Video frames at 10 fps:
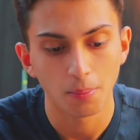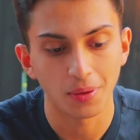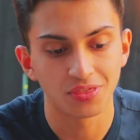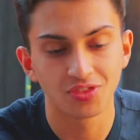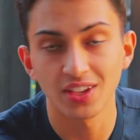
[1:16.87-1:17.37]

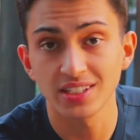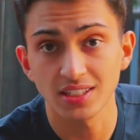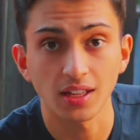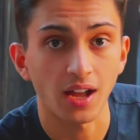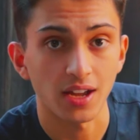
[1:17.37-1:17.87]
But this
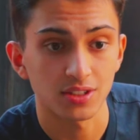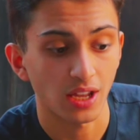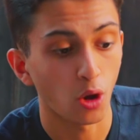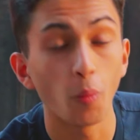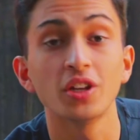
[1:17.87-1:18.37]
is it,
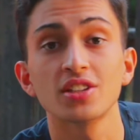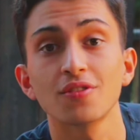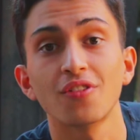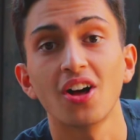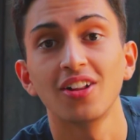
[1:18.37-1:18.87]
guys. I hope it
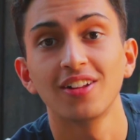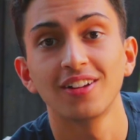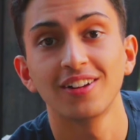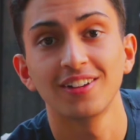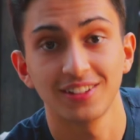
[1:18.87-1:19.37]
doesn't fall.
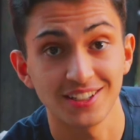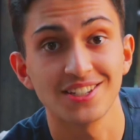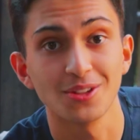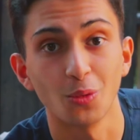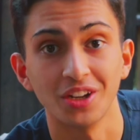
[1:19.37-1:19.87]
This
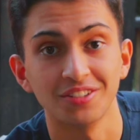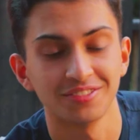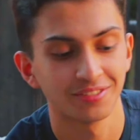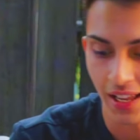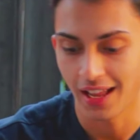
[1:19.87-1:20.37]
is the one.
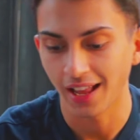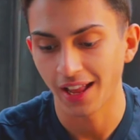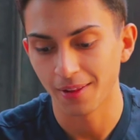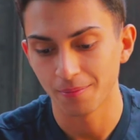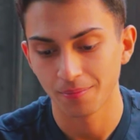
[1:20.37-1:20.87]

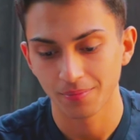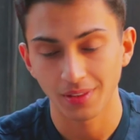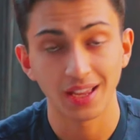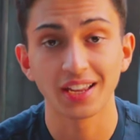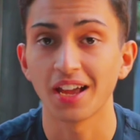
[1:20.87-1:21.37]
And
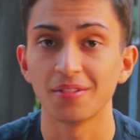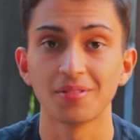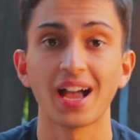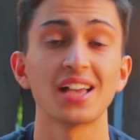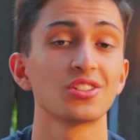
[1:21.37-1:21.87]

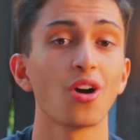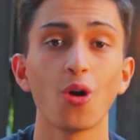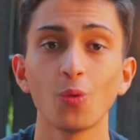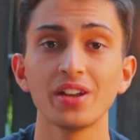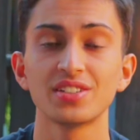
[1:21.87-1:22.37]
again, as
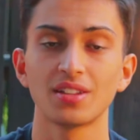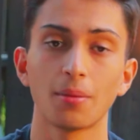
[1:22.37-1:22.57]
always,